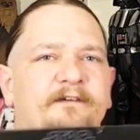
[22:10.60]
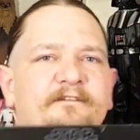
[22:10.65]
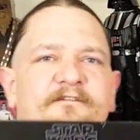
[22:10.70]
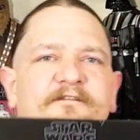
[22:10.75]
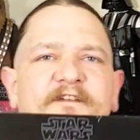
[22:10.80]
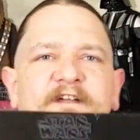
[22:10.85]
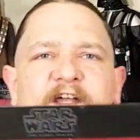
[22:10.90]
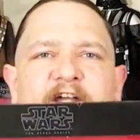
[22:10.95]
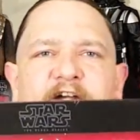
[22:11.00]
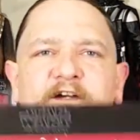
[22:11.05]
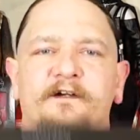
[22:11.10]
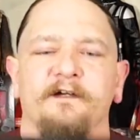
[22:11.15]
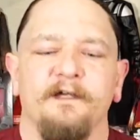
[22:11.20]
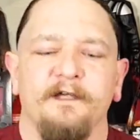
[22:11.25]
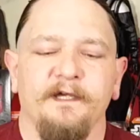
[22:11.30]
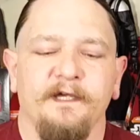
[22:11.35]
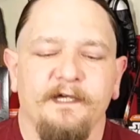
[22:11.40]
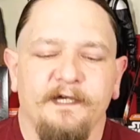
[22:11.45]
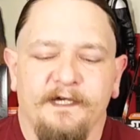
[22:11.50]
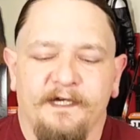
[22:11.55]
figure
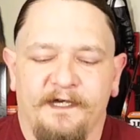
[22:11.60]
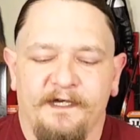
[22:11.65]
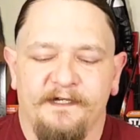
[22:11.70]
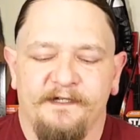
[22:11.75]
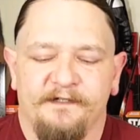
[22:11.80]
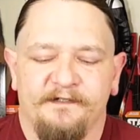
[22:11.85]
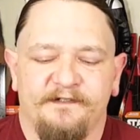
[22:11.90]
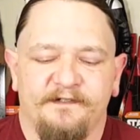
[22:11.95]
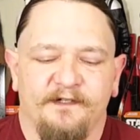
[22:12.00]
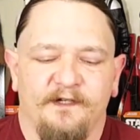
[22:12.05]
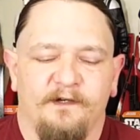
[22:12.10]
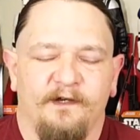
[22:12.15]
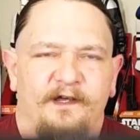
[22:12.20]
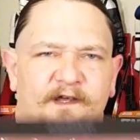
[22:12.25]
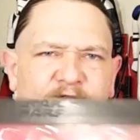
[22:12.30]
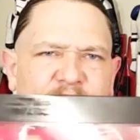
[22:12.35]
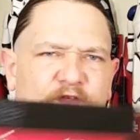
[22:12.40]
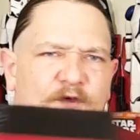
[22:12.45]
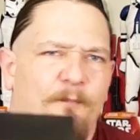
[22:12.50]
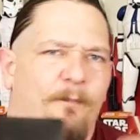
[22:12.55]
is
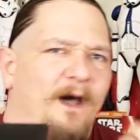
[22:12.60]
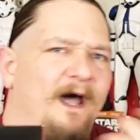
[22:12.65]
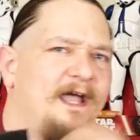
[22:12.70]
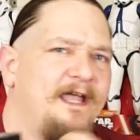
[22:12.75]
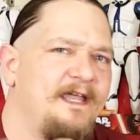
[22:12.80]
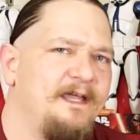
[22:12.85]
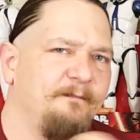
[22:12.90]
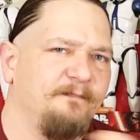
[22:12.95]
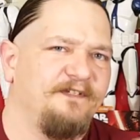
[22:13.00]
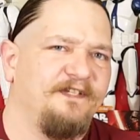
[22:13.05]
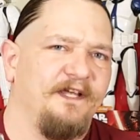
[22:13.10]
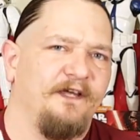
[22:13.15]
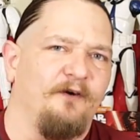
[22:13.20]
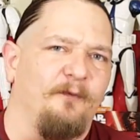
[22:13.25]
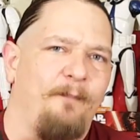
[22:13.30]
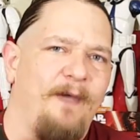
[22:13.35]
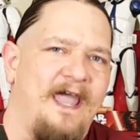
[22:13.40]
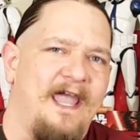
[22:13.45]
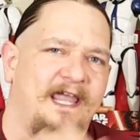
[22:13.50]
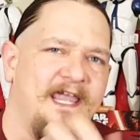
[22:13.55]
if you buy him
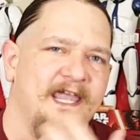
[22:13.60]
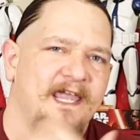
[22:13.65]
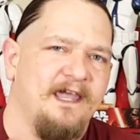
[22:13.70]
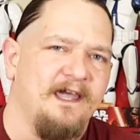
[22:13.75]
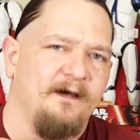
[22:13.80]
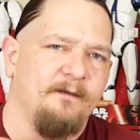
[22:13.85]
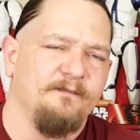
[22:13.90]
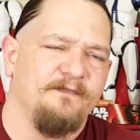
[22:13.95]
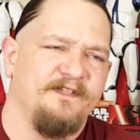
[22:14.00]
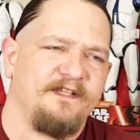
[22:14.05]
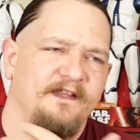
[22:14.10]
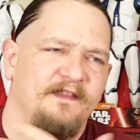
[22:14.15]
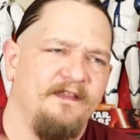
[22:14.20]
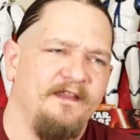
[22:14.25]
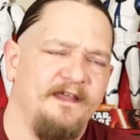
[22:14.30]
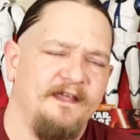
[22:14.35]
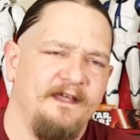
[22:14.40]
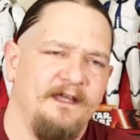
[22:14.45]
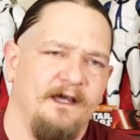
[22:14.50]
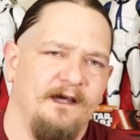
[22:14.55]
single pack, he comes in
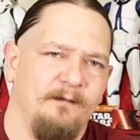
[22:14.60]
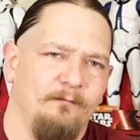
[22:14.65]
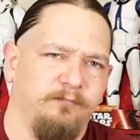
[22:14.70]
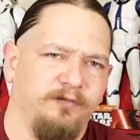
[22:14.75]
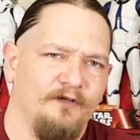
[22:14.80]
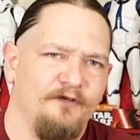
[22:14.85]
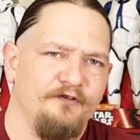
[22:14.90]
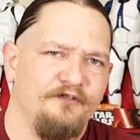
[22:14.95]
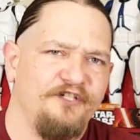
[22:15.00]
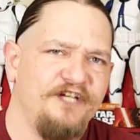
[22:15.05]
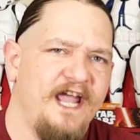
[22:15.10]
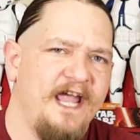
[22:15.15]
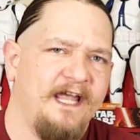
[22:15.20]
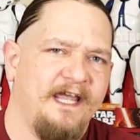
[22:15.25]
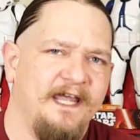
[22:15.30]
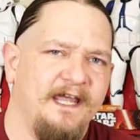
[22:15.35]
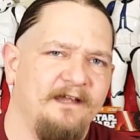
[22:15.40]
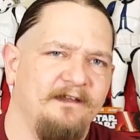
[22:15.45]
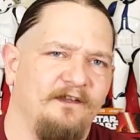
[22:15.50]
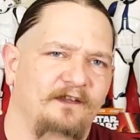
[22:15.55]
the blue
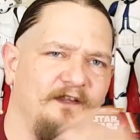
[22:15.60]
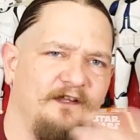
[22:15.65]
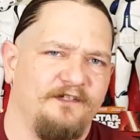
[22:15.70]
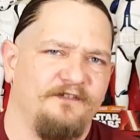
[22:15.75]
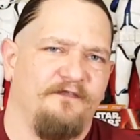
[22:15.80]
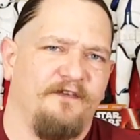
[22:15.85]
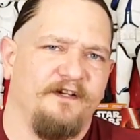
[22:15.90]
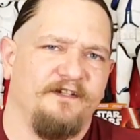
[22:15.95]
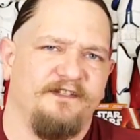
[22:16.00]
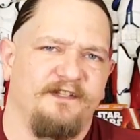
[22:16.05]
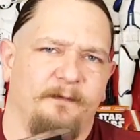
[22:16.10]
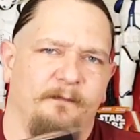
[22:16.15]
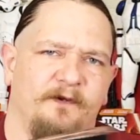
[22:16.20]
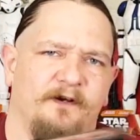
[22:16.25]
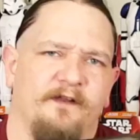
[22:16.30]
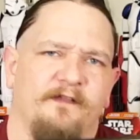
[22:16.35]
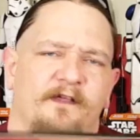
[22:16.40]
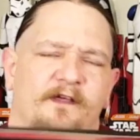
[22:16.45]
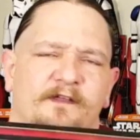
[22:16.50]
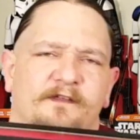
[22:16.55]
jacket. It looks very
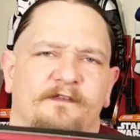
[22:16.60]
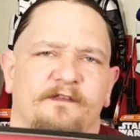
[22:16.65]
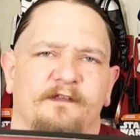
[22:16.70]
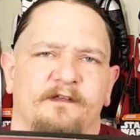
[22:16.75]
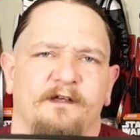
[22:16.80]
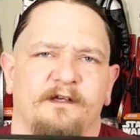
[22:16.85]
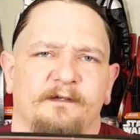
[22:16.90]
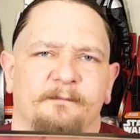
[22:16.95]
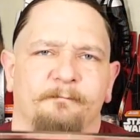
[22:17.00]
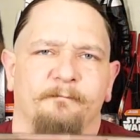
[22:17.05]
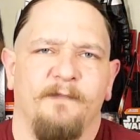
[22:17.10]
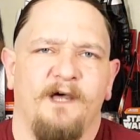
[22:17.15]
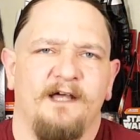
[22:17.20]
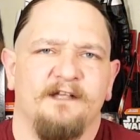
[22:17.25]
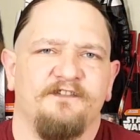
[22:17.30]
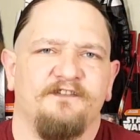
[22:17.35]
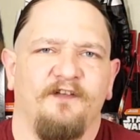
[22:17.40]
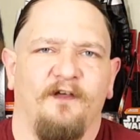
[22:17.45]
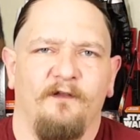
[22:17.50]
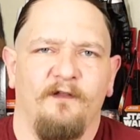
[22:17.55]
similar to the
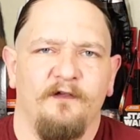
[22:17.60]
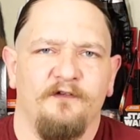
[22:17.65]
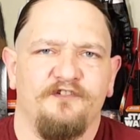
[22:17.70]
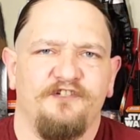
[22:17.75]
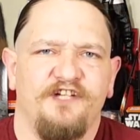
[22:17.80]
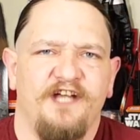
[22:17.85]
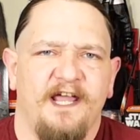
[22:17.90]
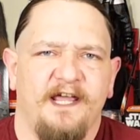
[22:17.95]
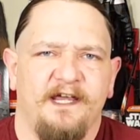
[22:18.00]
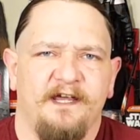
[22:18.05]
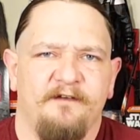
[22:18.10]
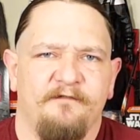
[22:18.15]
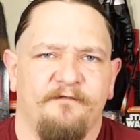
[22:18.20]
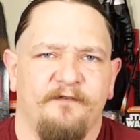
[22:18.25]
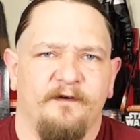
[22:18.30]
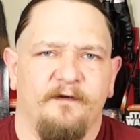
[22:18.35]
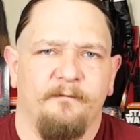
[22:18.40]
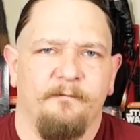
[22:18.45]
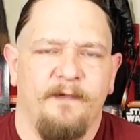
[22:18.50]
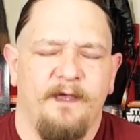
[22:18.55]
Han Solo's jacket
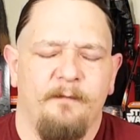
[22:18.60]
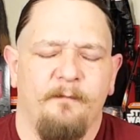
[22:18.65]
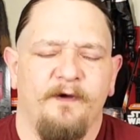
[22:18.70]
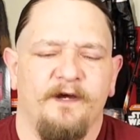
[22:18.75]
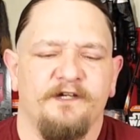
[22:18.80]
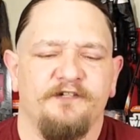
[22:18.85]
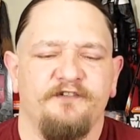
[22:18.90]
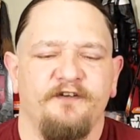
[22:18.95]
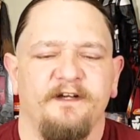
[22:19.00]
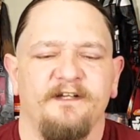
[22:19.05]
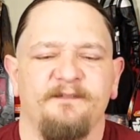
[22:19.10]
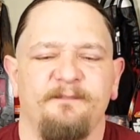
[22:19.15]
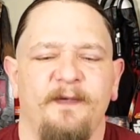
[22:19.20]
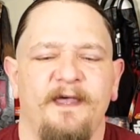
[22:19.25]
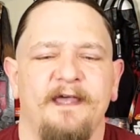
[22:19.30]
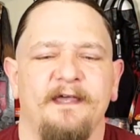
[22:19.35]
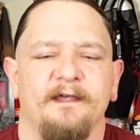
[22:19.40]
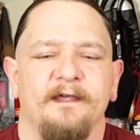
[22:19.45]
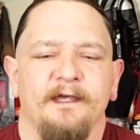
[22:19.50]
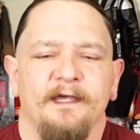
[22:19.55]
from Empire Strikes
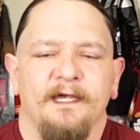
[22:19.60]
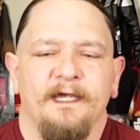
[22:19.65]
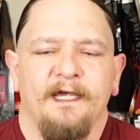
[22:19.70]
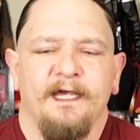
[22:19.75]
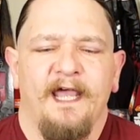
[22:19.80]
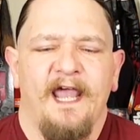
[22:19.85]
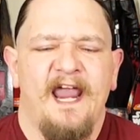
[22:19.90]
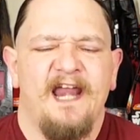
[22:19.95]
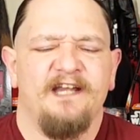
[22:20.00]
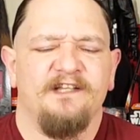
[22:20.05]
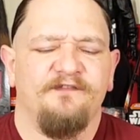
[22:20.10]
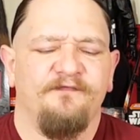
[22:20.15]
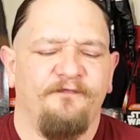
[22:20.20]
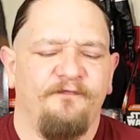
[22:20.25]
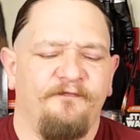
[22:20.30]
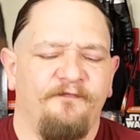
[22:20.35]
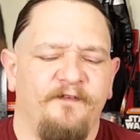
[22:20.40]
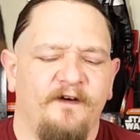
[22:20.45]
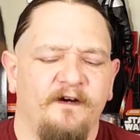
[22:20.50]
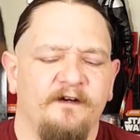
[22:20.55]
Back. And as
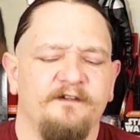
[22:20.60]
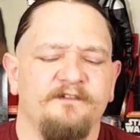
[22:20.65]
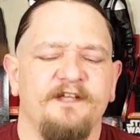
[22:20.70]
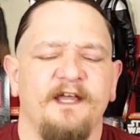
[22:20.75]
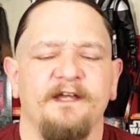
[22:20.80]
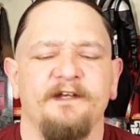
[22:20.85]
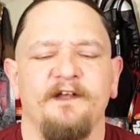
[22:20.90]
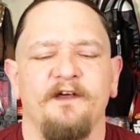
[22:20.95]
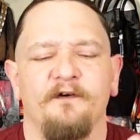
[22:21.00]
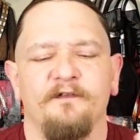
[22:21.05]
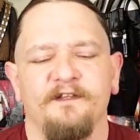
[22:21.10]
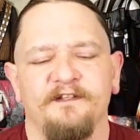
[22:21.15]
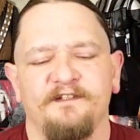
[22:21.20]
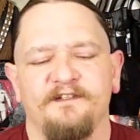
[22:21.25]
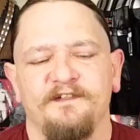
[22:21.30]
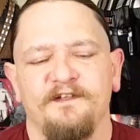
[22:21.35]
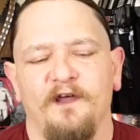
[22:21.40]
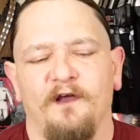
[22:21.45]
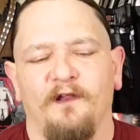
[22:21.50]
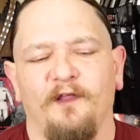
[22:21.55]
far as I know, this
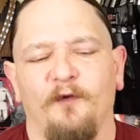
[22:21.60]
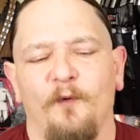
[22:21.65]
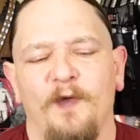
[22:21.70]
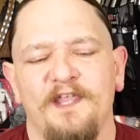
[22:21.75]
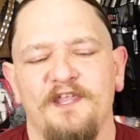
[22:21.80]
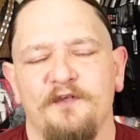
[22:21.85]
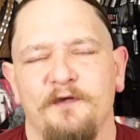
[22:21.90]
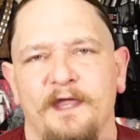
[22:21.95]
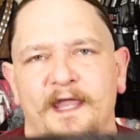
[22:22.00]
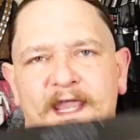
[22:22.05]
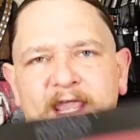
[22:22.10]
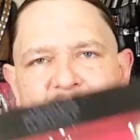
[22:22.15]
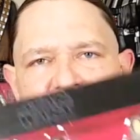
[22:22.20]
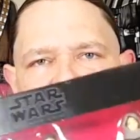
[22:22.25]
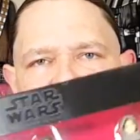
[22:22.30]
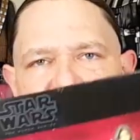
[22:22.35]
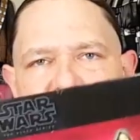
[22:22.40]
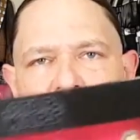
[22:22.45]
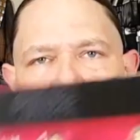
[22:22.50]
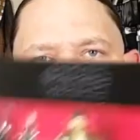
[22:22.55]
is the only way you can
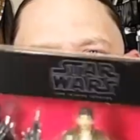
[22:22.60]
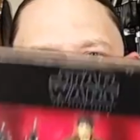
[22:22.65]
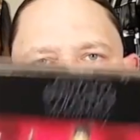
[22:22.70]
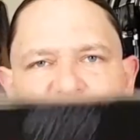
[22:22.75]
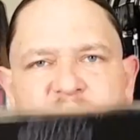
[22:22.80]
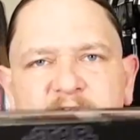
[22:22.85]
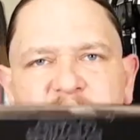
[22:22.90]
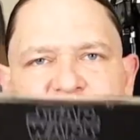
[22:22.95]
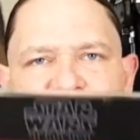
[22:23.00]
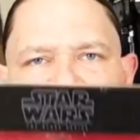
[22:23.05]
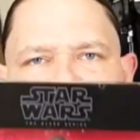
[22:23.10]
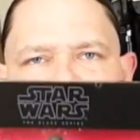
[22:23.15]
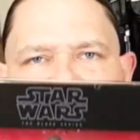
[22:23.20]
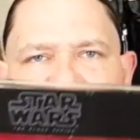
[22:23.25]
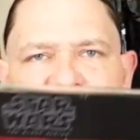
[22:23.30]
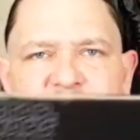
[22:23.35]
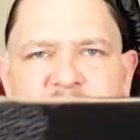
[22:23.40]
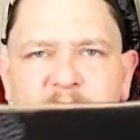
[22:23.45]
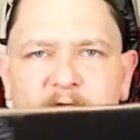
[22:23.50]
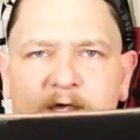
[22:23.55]
get him in
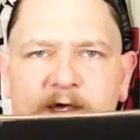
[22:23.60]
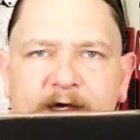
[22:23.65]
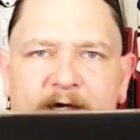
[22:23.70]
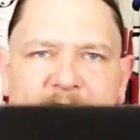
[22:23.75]
the